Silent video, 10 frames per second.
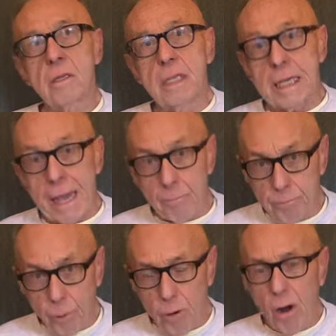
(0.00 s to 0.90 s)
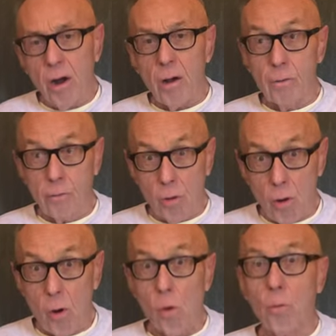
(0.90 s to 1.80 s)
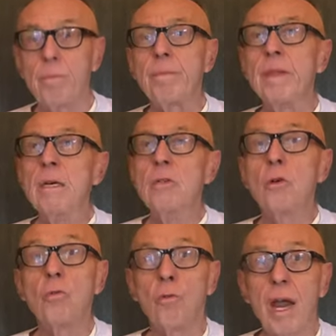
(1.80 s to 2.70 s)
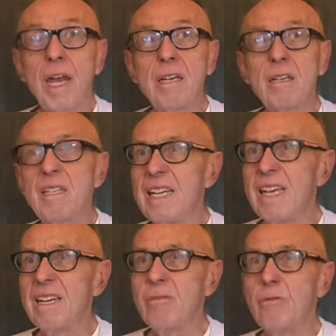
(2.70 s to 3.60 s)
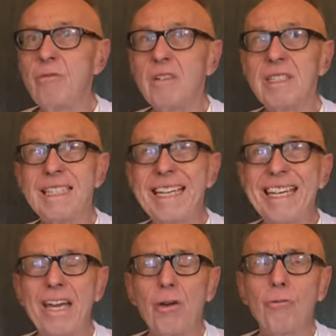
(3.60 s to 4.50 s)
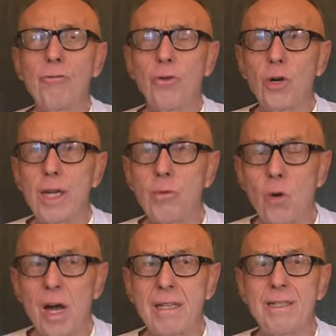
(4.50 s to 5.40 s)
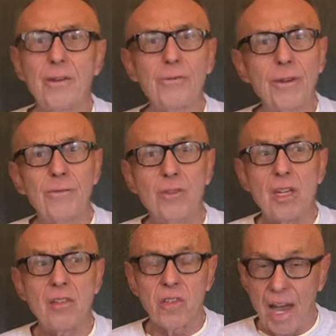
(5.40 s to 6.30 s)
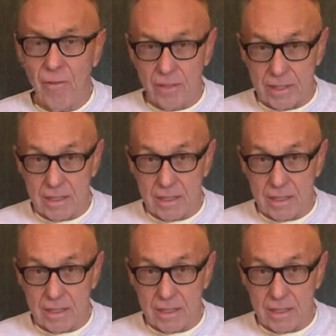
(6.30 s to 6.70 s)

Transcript: the emperor of Rome who reigned in the year 41 to 57